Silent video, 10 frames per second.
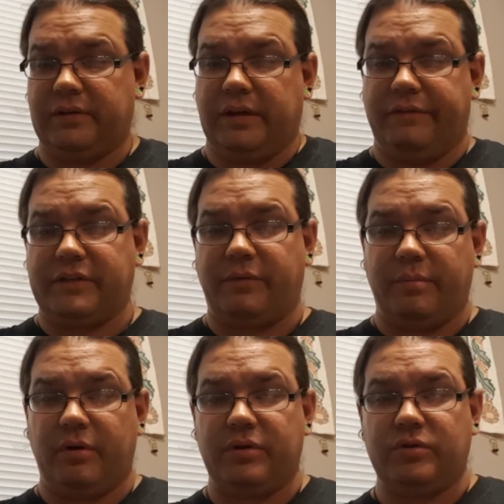If it's a
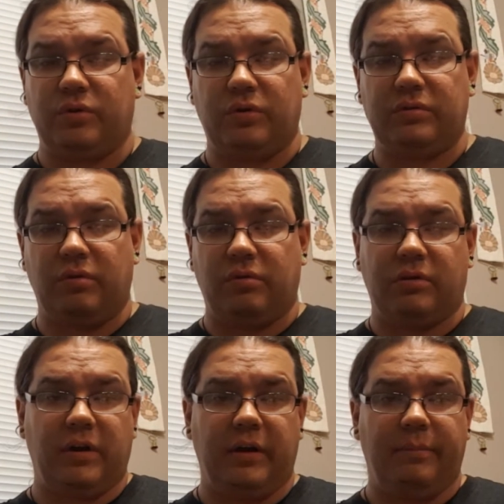remote control
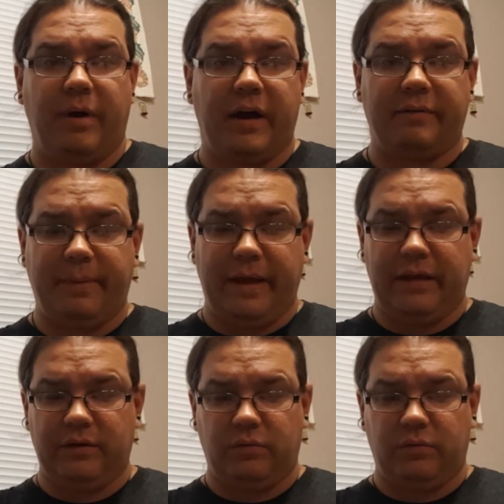or a pot of paint